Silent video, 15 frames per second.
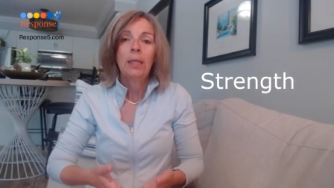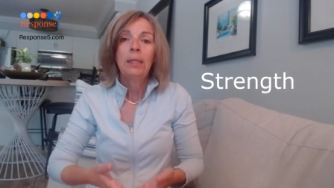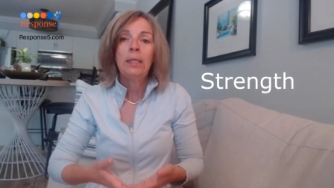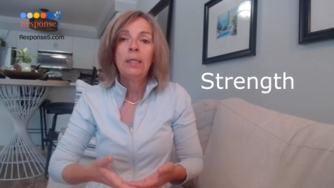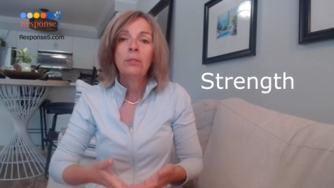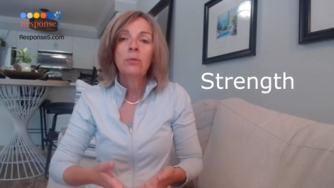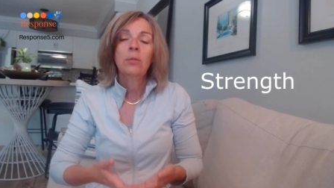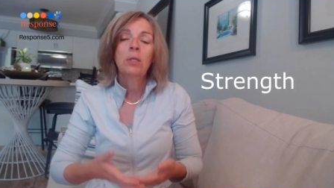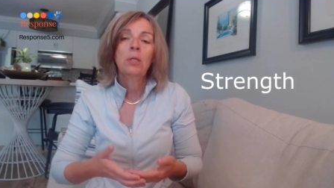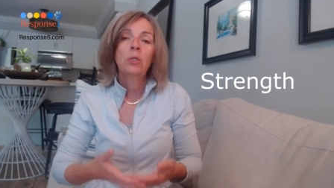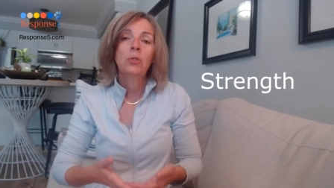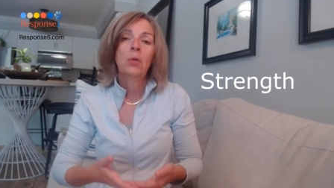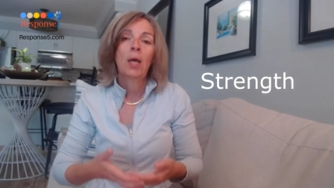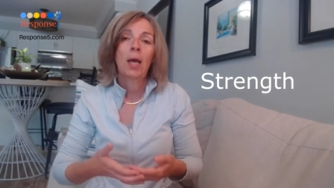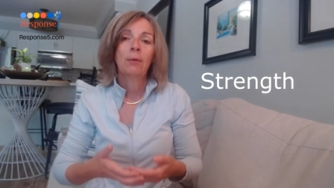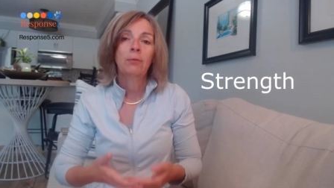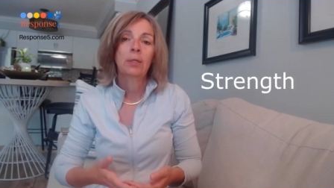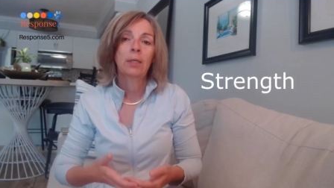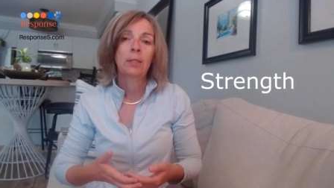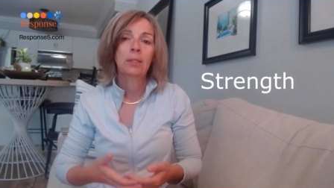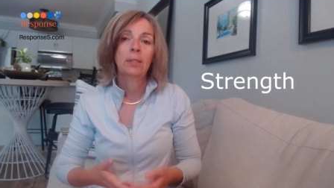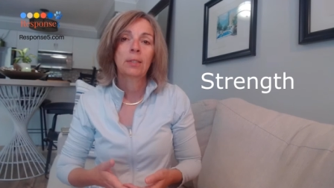These are things you have to
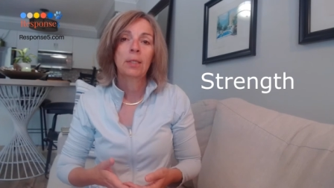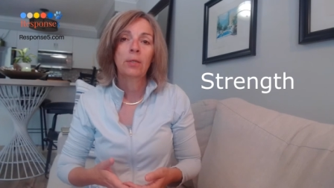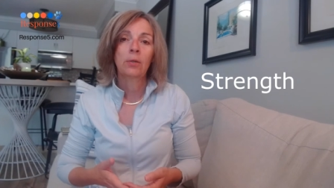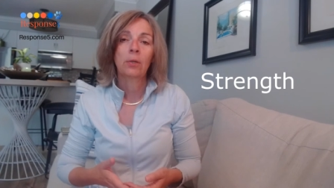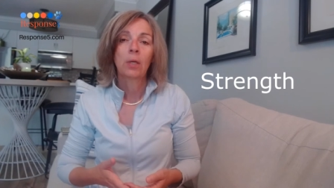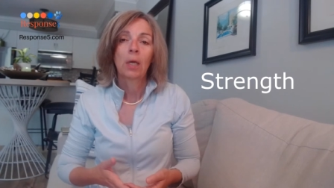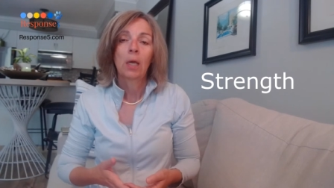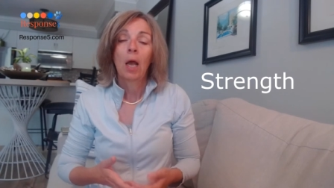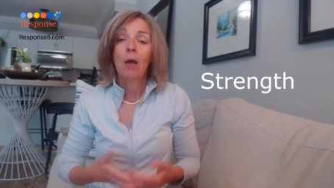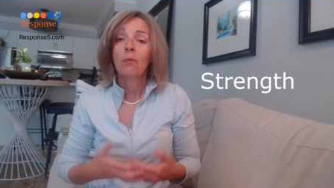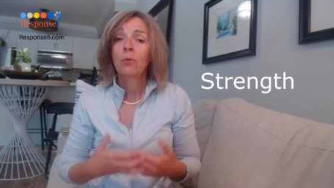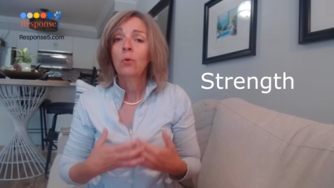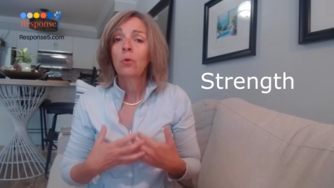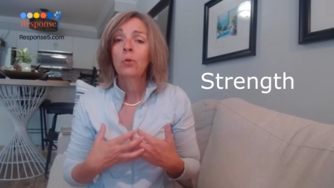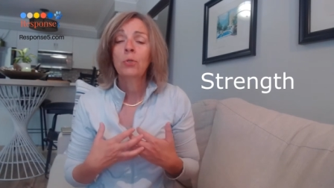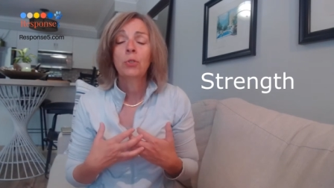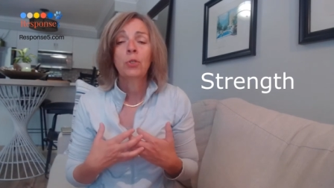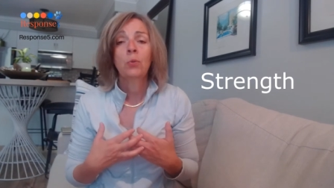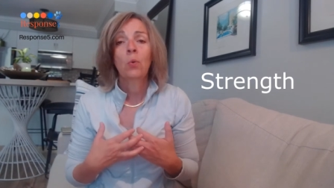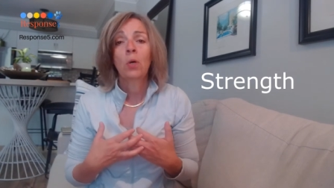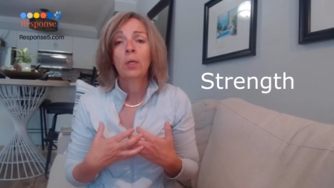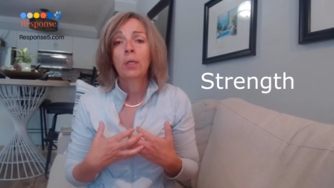consider. Of course,
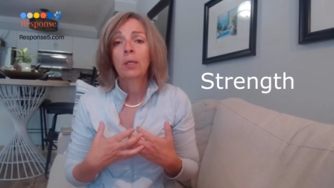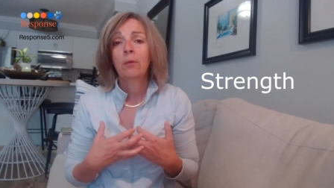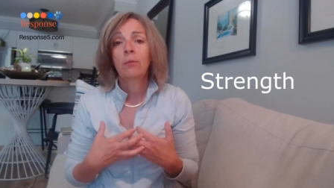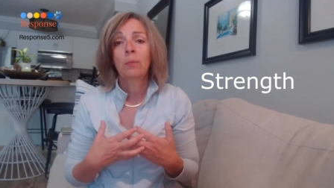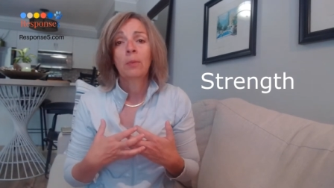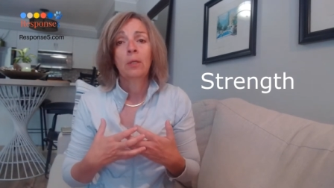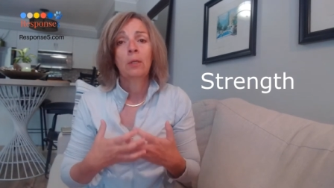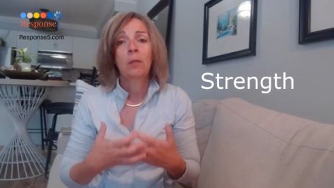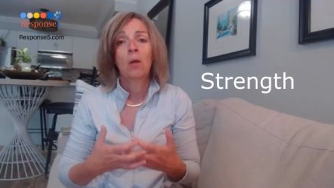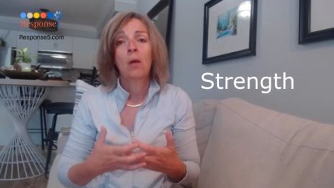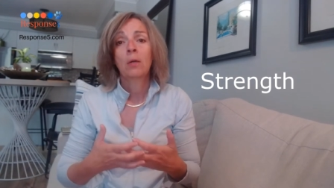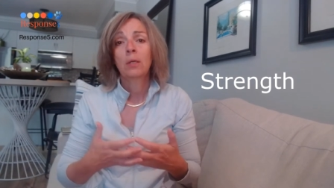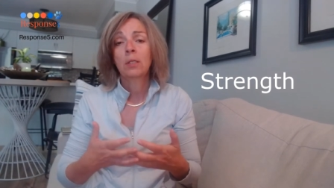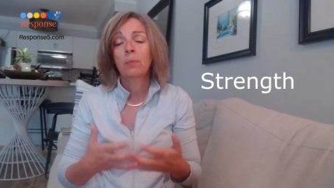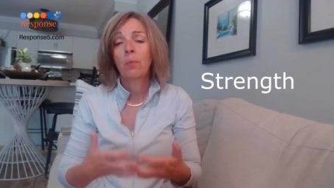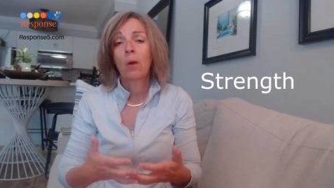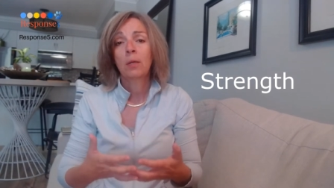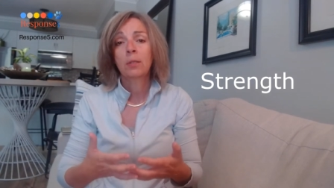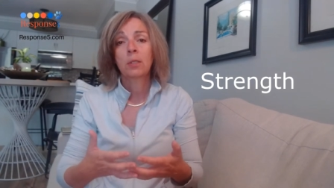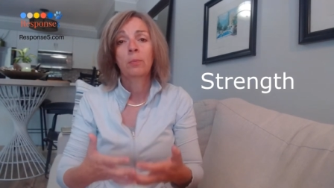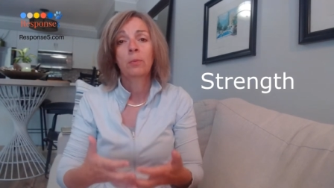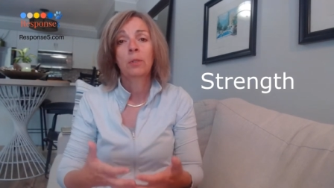you want to give them the longest
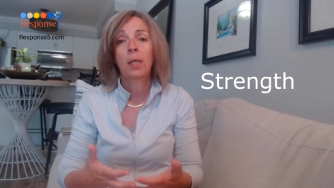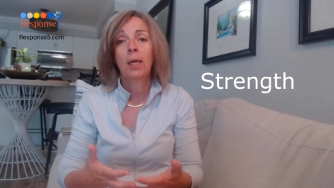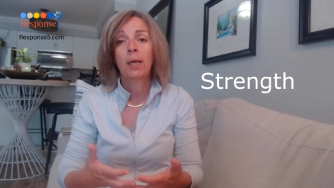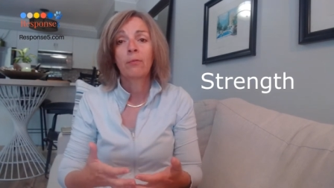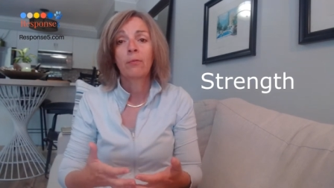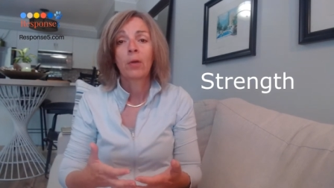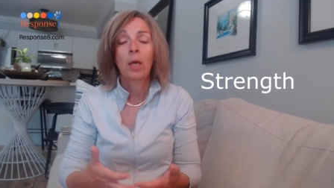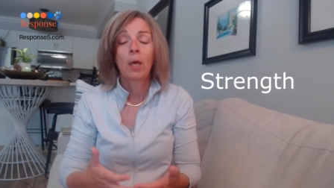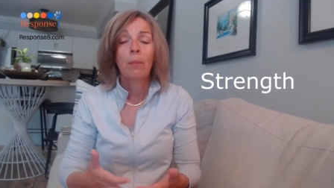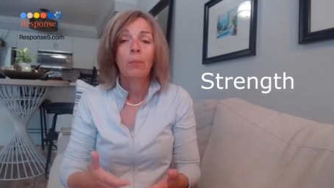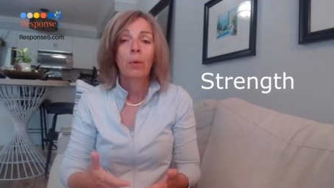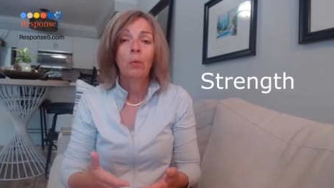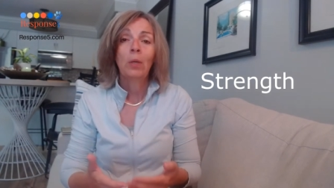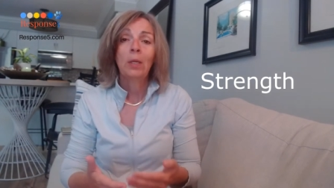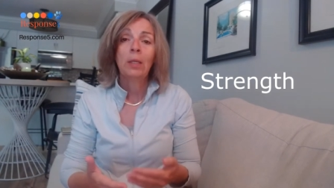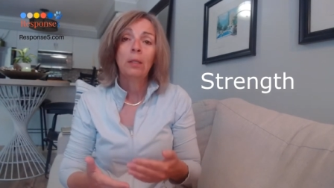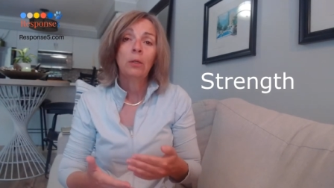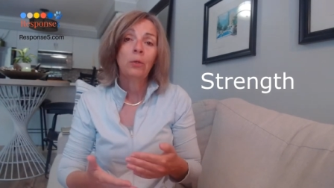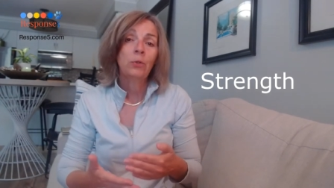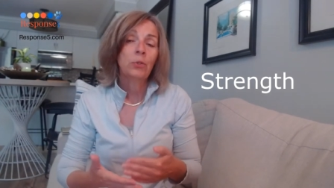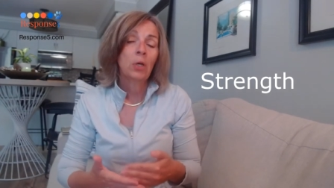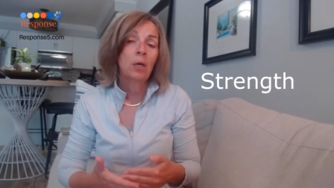possible life, but when
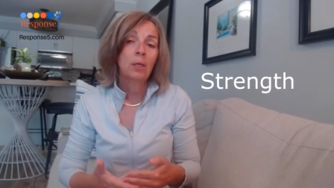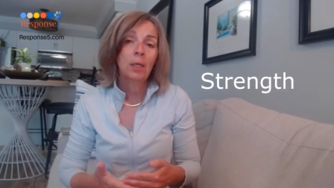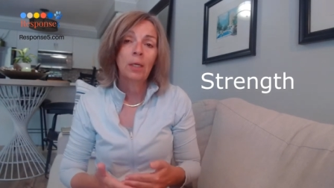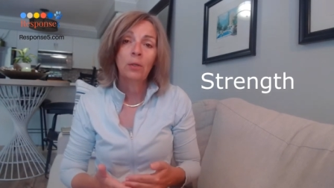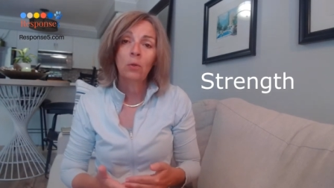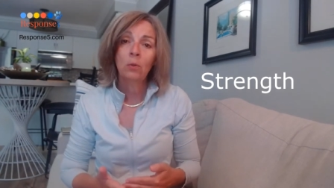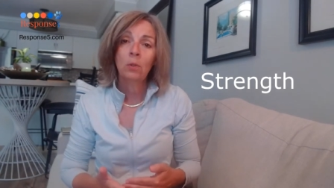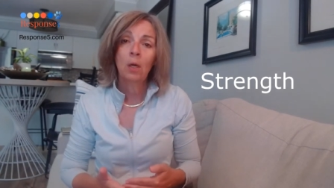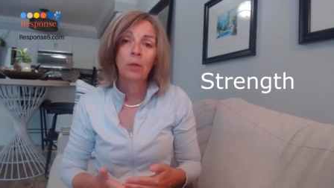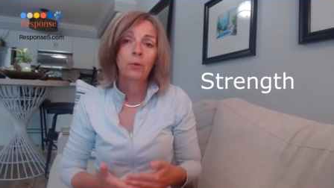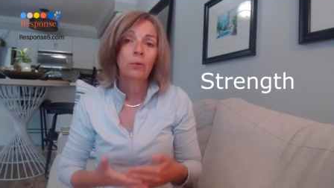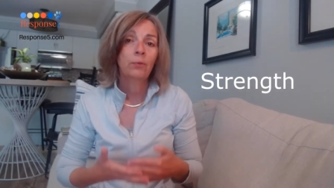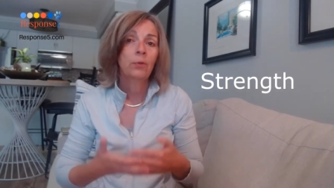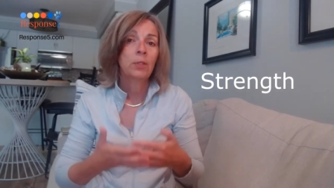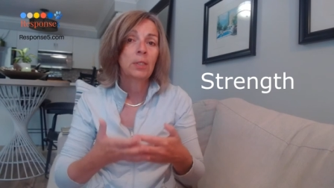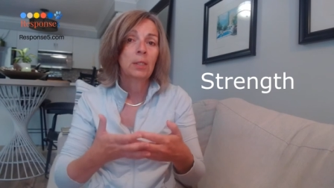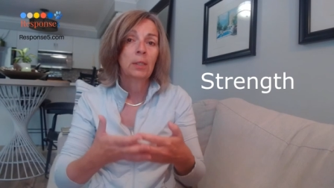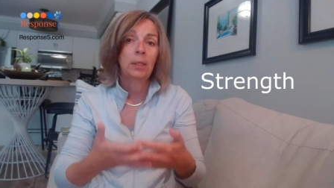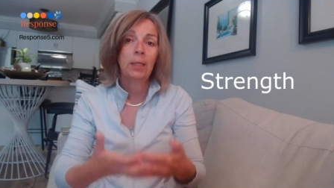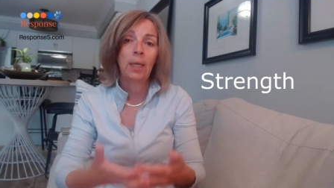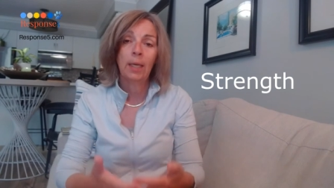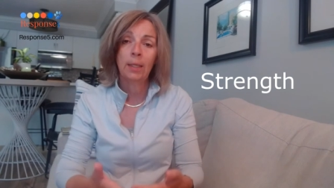your dog can no longer
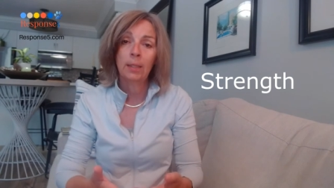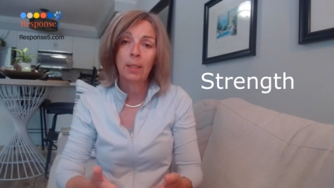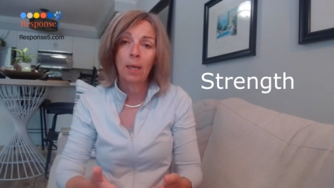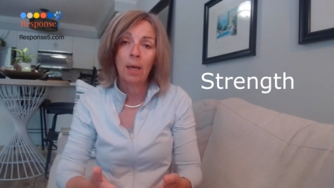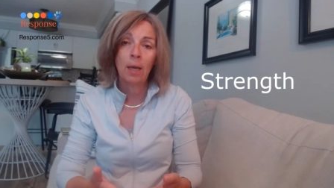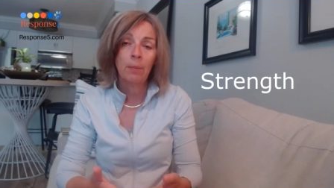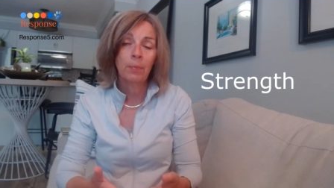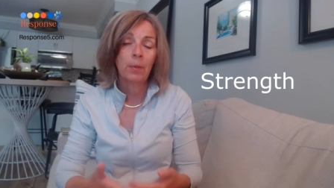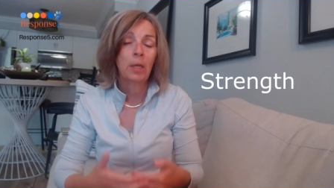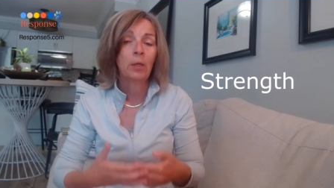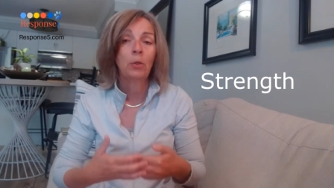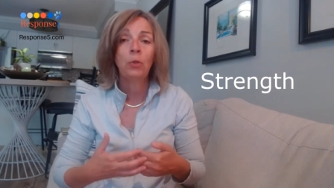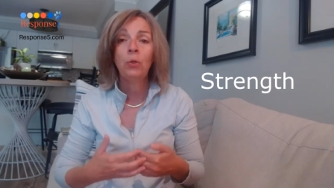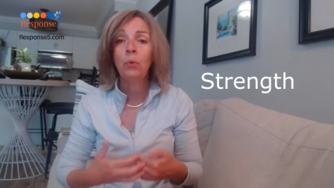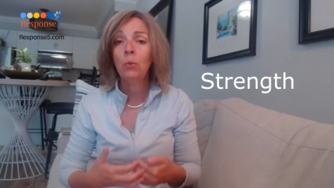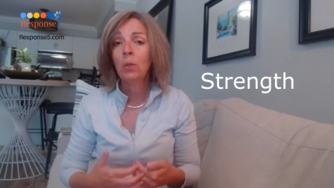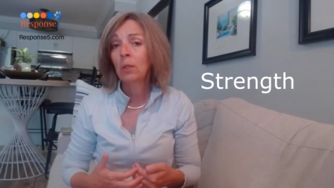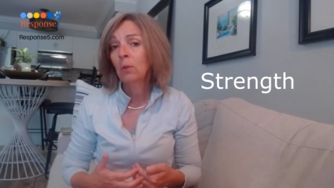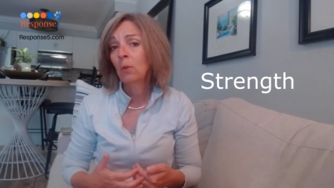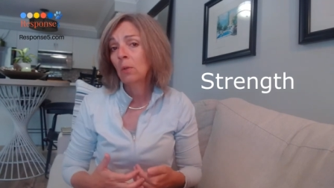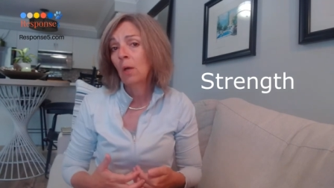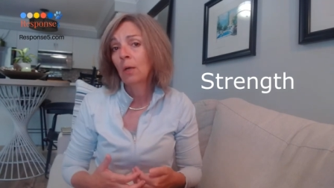physically get up and you can
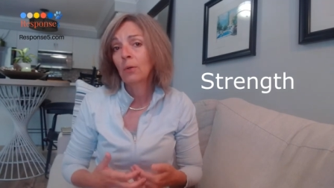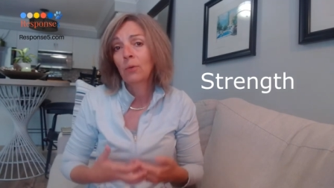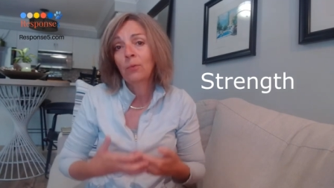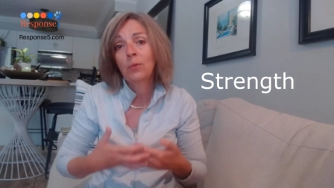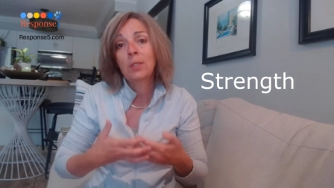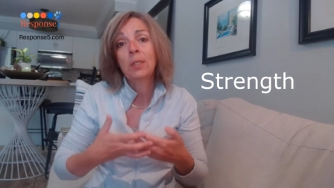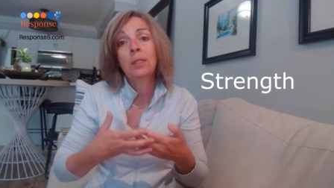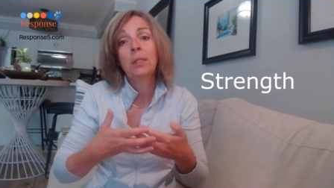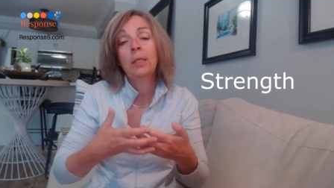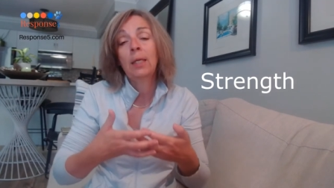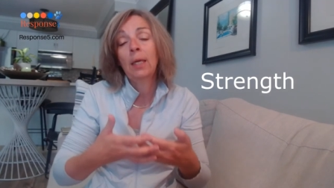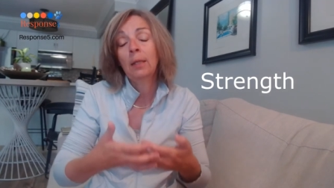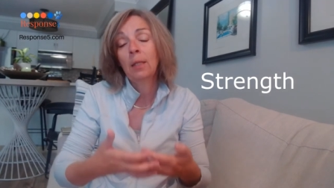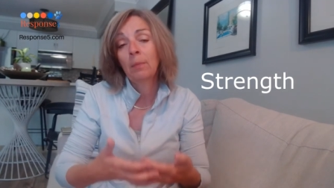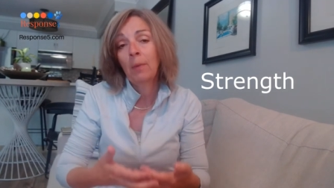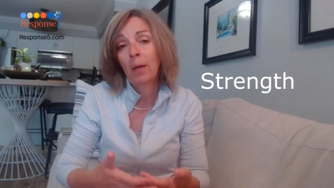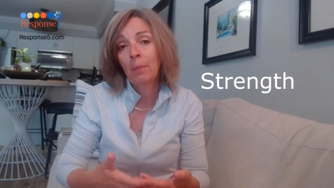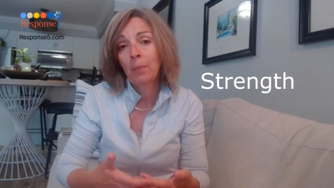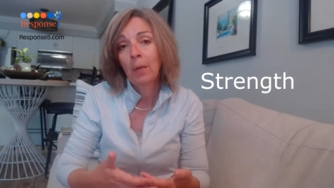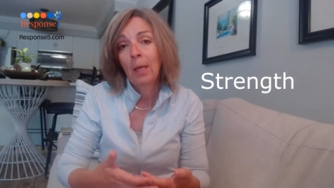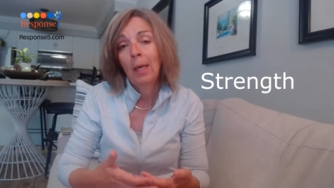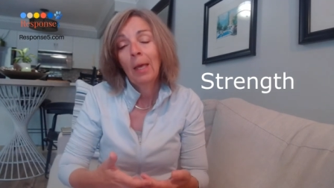no longer physically get them
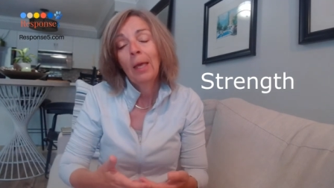up,